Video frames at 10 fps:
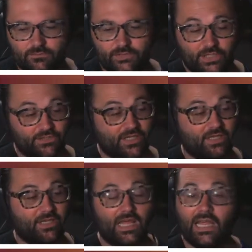There's
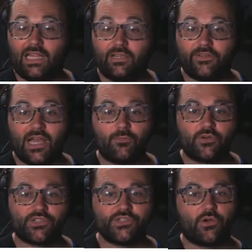a hell of a lot
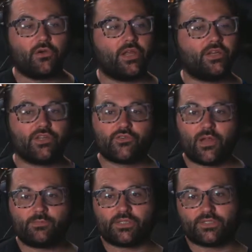more story and
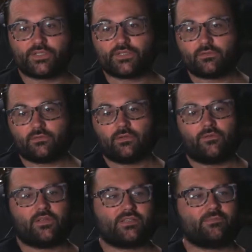interruptions.
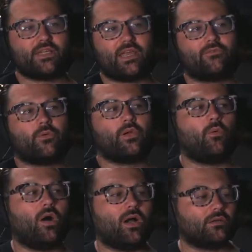It seems like everywhere you
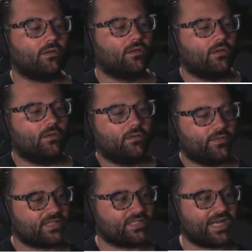walk,
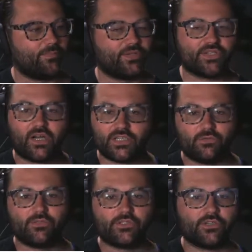they stop and talk to
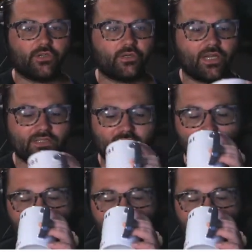you or show you a cutscene.